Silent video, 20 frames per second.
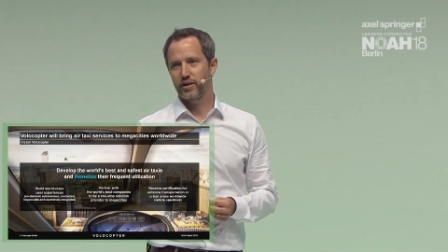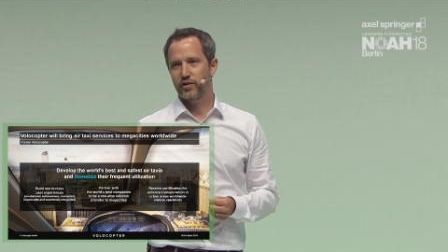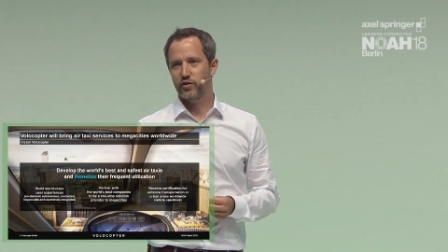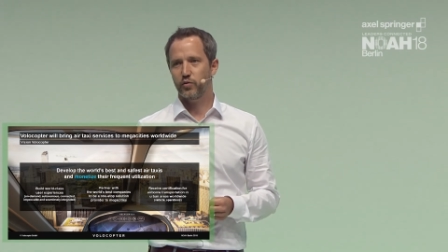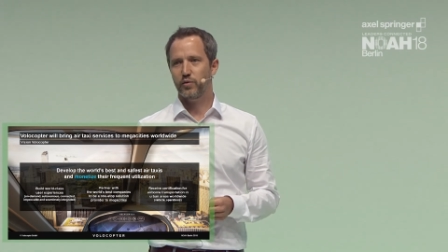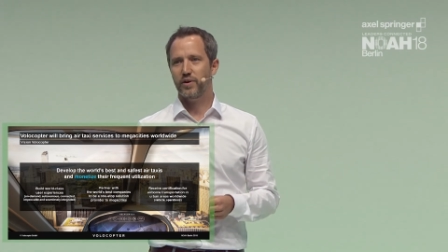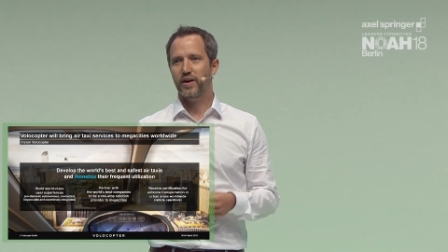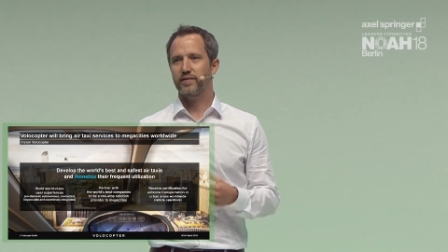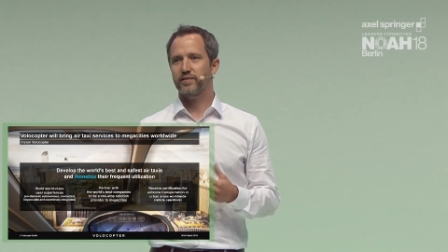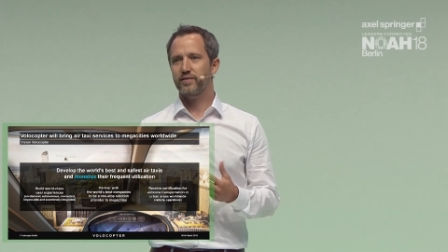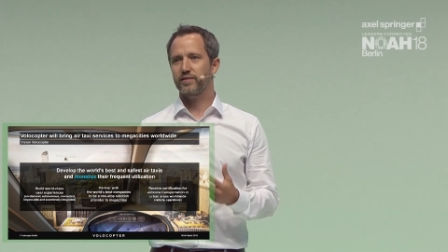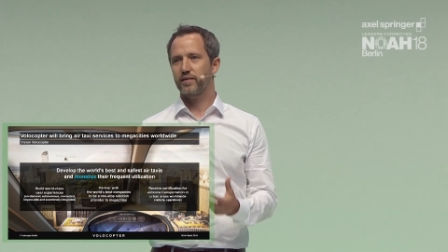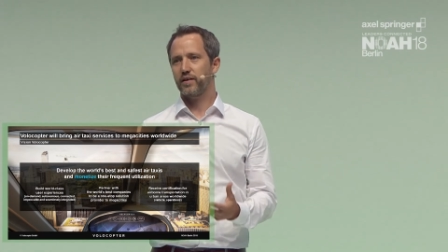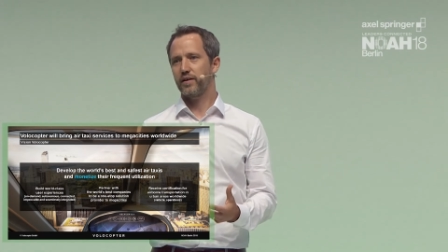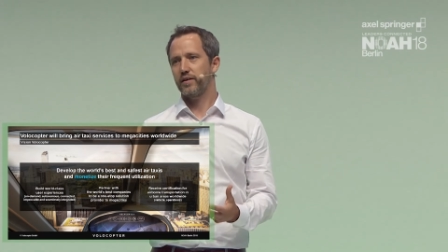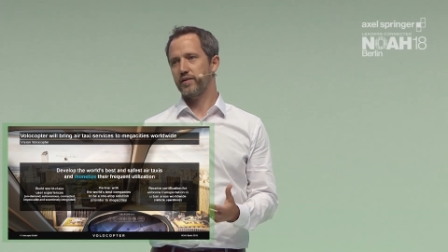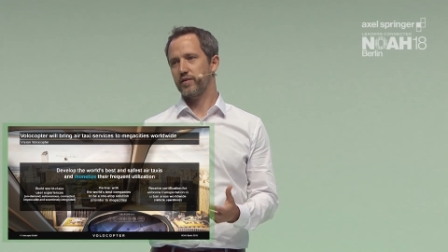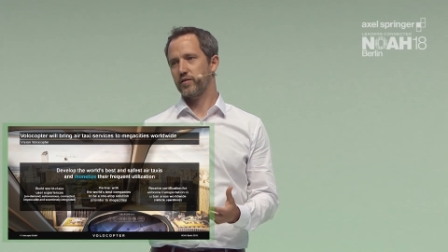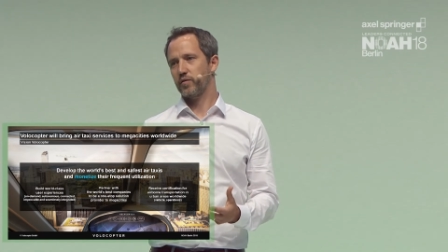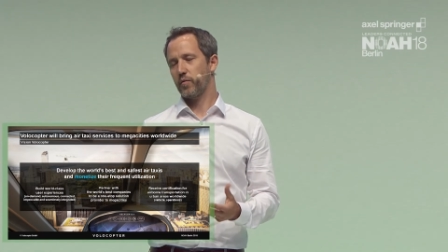to get
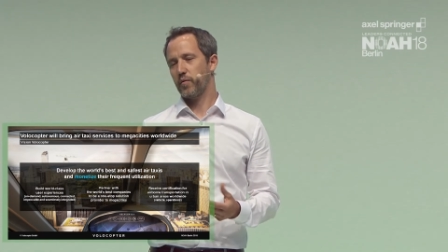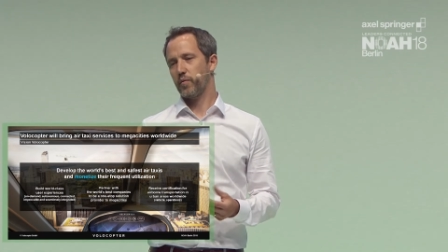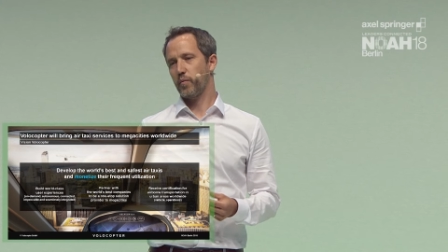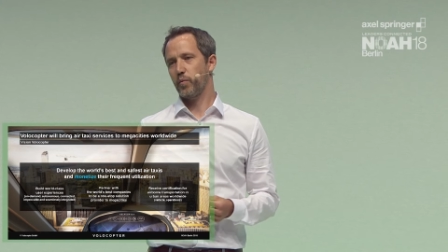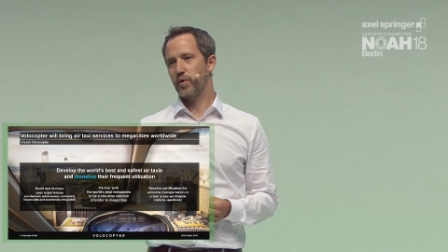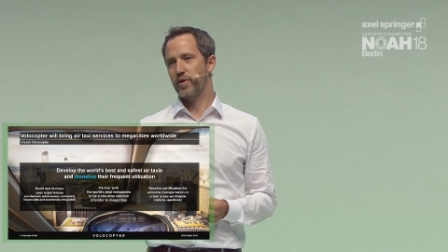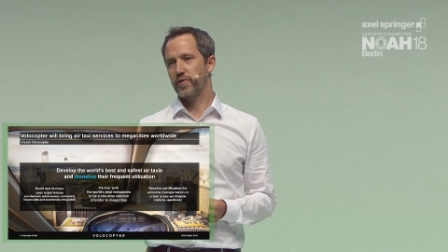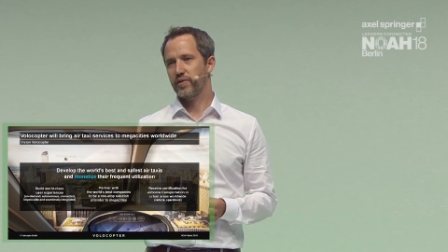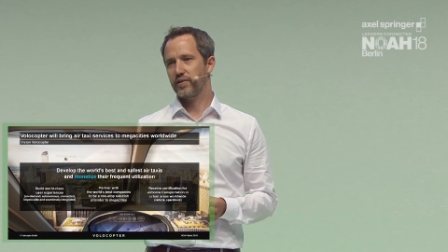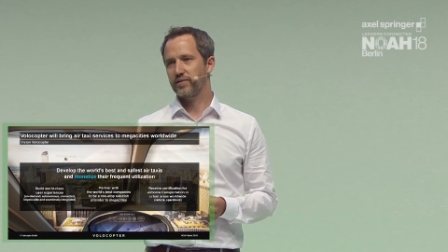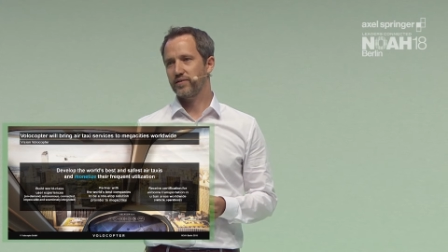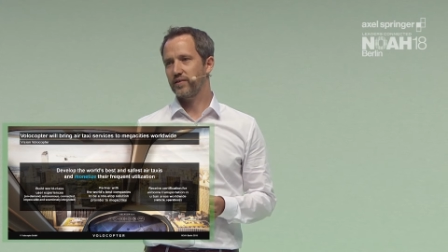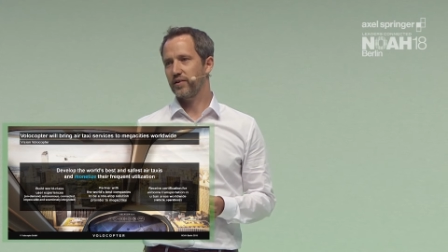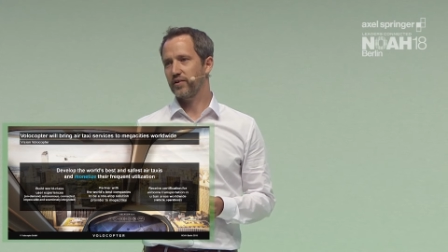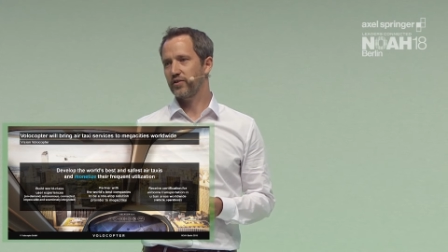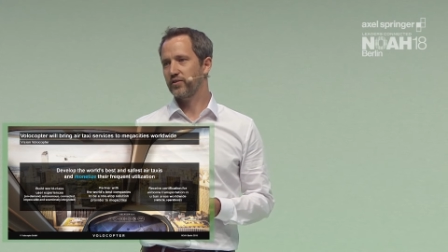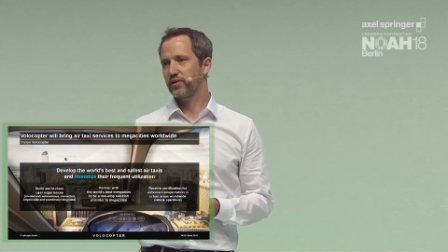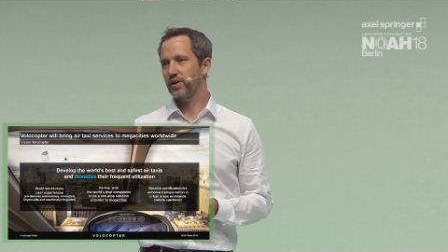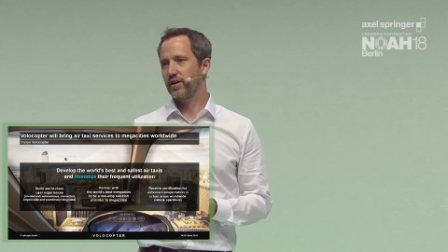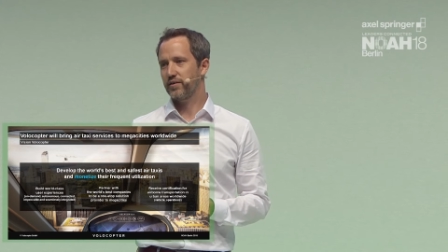started with
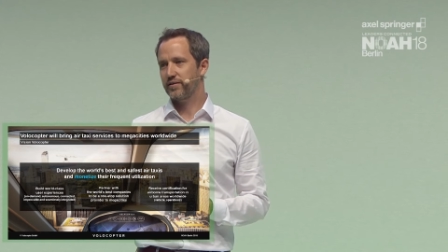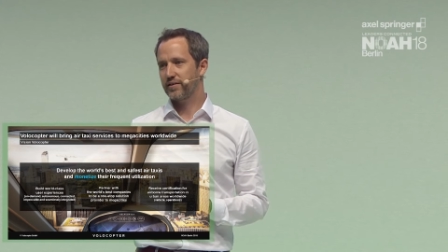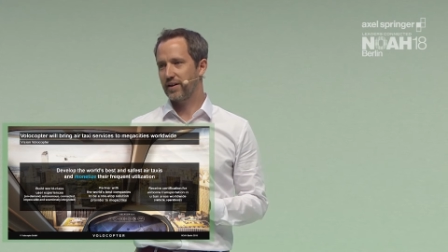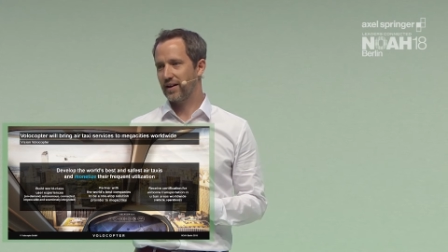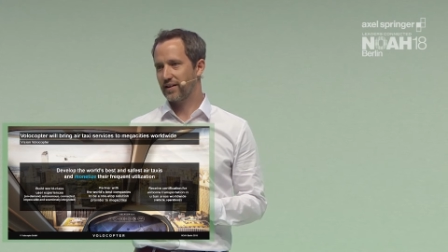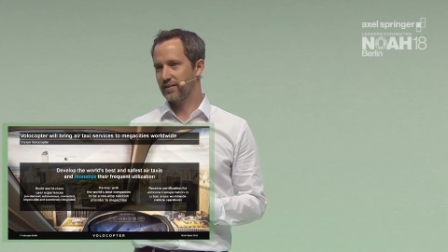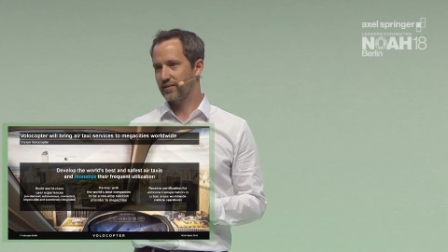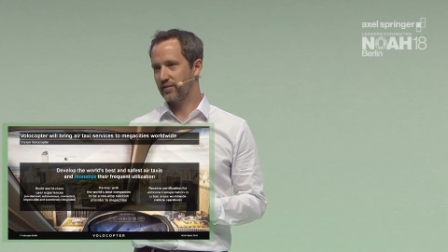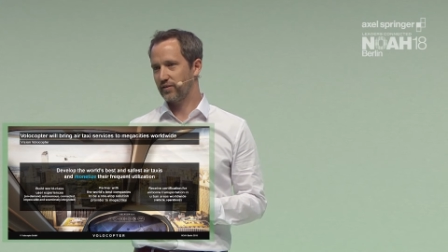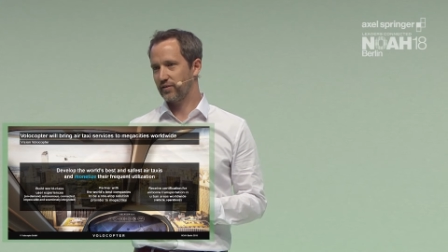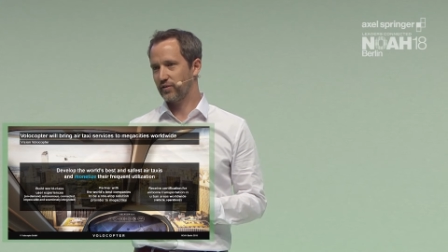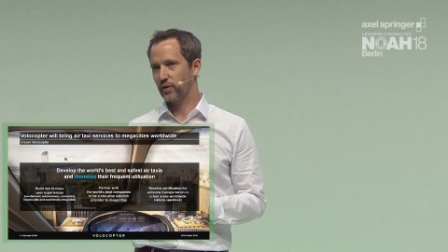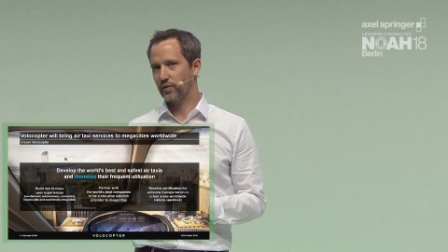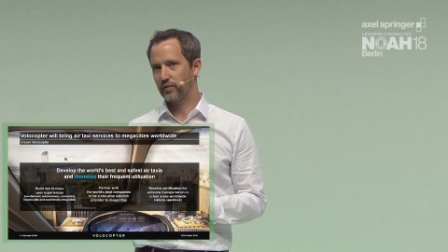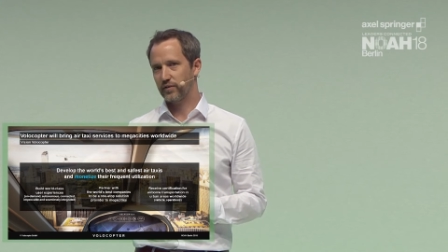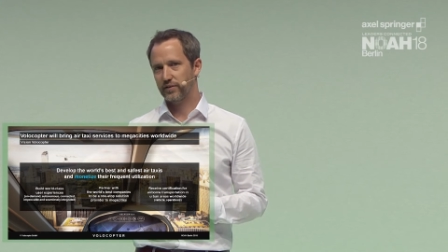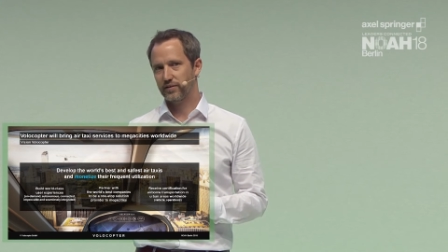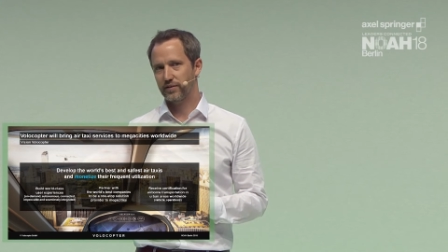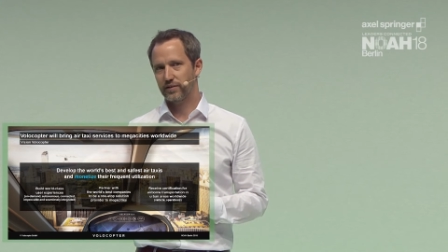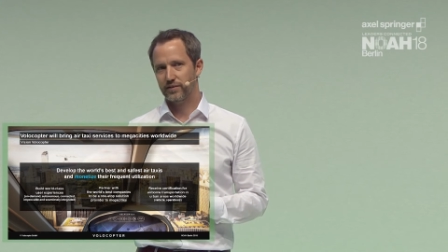such air taxi
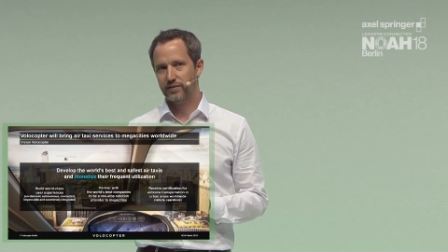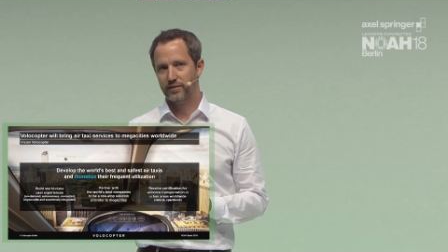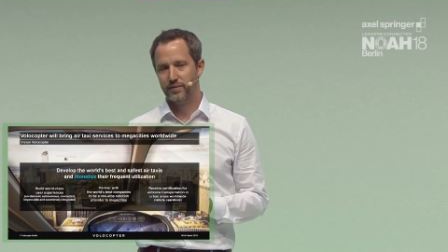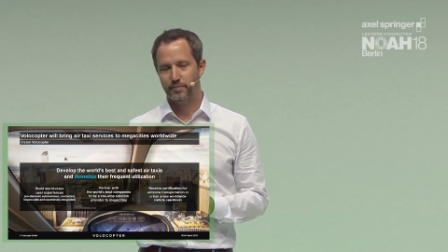services.